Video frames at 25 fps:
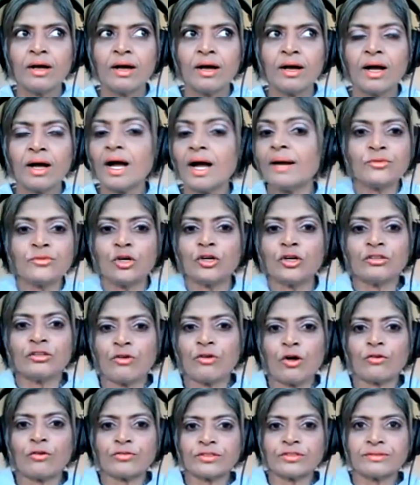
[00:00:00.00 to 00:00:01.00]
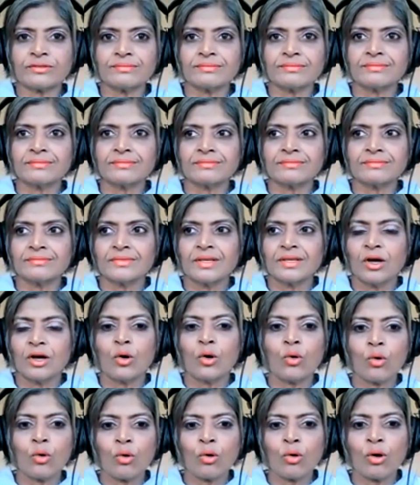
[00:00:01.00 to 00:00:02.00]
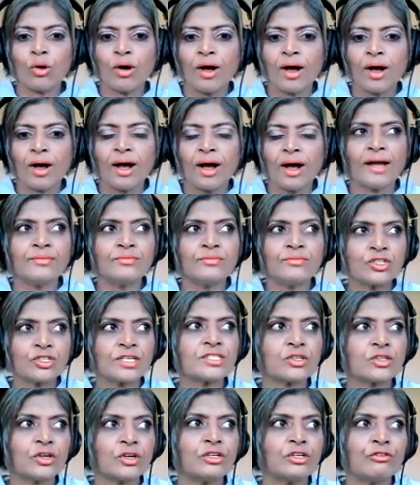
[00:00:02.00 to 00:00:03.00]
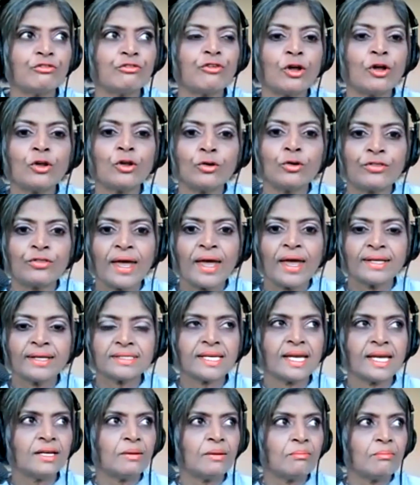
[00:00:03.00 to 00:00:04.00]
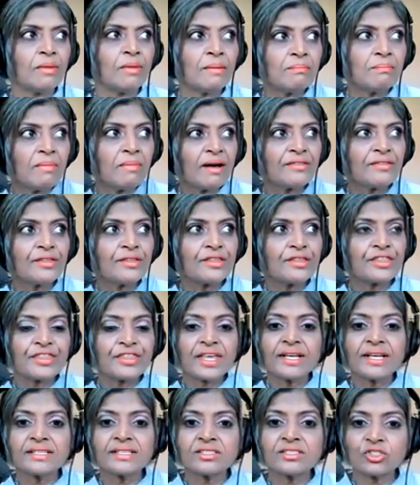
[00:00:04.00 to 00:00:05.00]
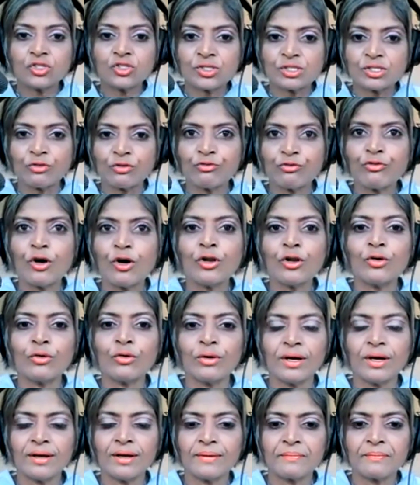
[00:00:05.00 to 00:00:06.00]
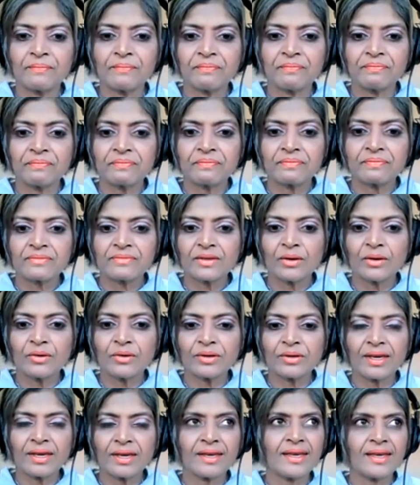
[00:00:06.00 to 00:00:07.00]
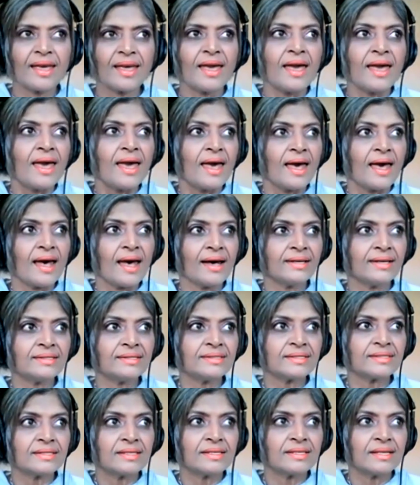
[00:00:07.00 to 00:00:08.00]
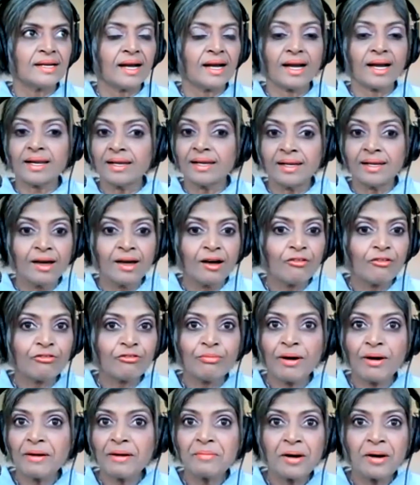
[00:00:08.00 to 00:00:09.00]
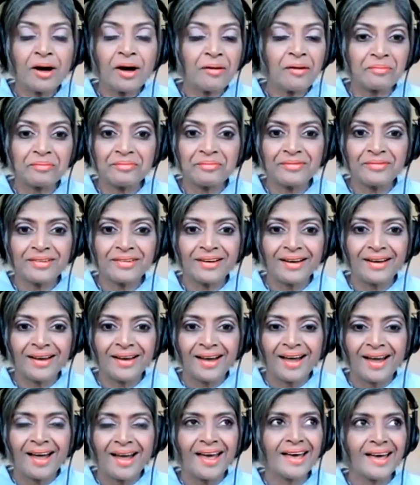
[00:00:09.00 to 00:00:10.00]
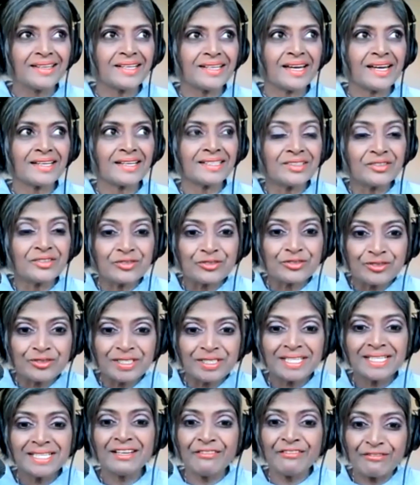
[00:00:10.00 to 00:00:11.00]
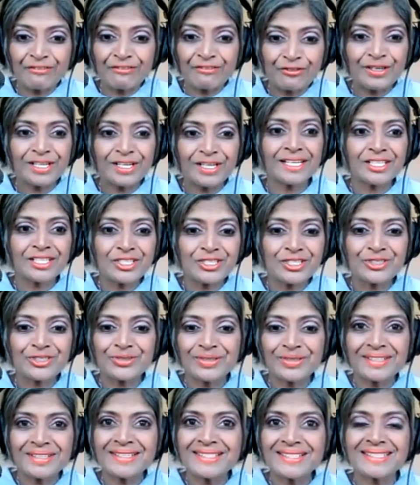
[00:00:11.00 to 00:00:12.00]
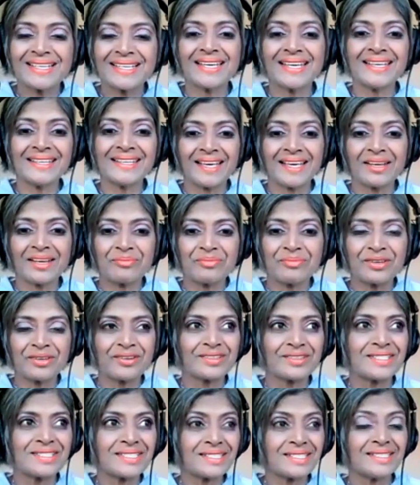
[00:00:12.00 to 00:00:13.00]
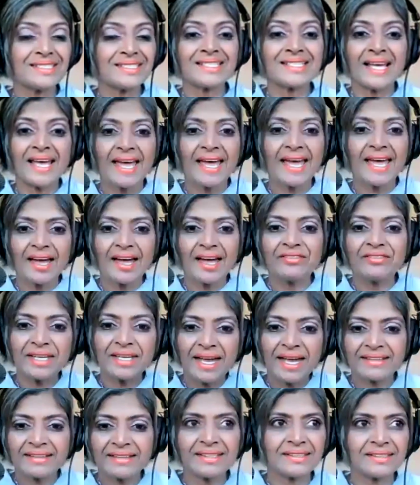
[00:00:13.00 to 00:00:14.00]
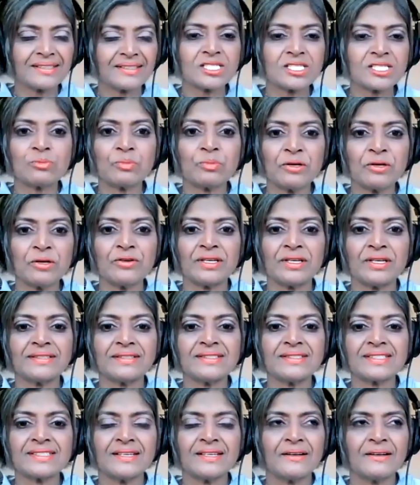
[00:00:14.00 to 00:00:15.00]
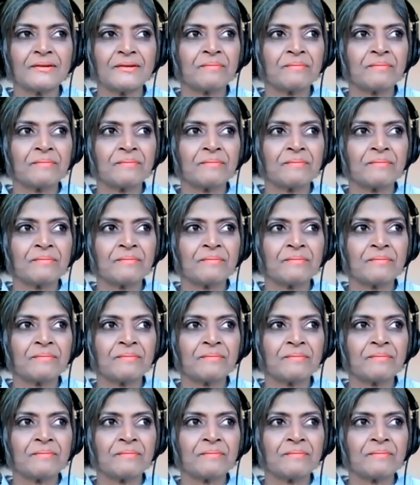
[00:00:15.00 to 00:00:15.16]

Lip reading: I'm not evolved, or I'm just going to follow that. My mother thinks she's a follower. Okay. And I love my mom. And I can really freely, truly say that because since having had that experience